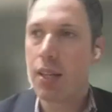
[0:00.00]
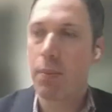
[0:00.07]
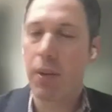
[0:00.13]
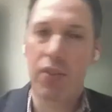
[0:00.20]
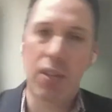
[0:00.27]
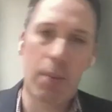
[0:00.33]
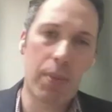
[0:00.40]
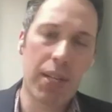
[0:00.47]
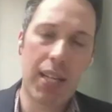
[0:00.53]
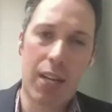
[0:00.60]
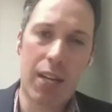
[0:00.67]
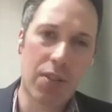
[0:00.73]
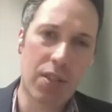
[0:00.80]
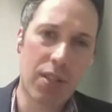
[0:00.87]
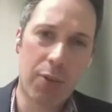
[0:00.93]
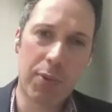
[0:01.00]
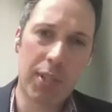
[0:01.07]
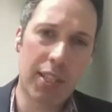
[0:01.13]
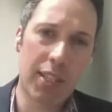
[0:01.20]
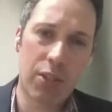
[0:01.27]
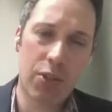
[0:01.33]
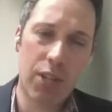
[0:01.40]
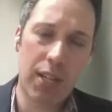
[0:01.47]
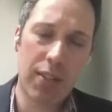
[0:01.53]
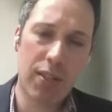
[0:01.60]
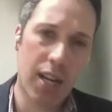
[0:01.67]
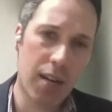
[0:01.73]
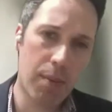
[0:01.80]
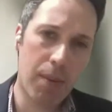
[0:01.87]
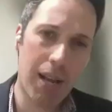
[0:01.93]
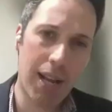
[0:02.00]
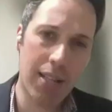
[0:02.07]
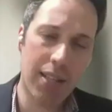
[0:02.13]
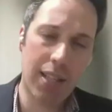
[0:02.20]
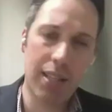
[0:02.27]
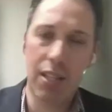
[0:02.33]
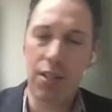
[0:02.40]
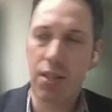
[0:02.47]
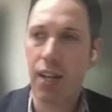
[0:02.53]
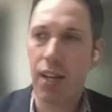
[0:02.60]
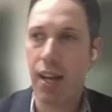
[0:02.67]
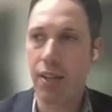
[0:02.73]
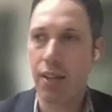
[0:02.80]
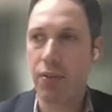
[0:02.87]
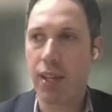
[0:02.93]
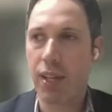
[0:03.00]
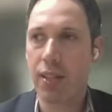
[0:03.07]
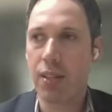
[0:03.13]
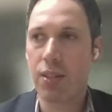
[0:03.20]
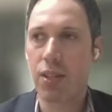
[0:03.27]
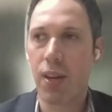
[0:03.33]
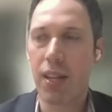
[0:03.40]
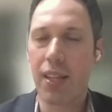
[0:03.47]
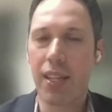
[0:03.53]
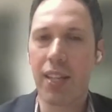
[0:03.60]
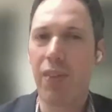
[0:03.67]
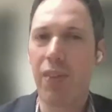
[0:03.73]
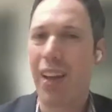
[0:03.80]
but if somebody else is not willing to change their mind that leads to conflict and so i think if